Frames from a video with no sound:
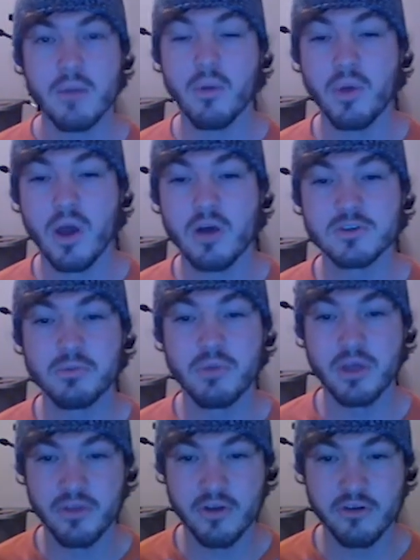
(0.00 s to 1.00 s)
but we also
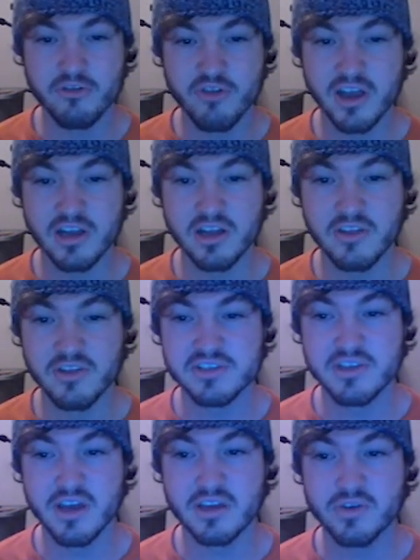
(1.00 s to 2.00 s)
play Thunder Dragon in this
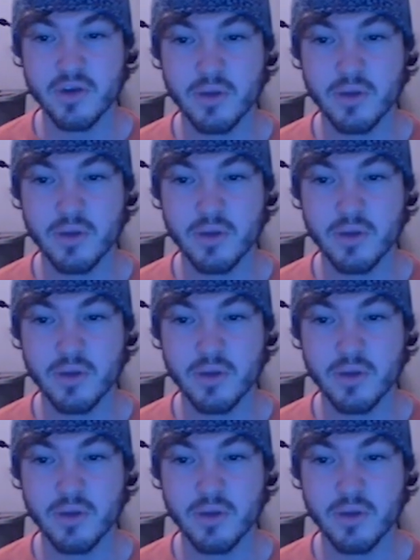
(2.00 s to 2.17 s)
deck to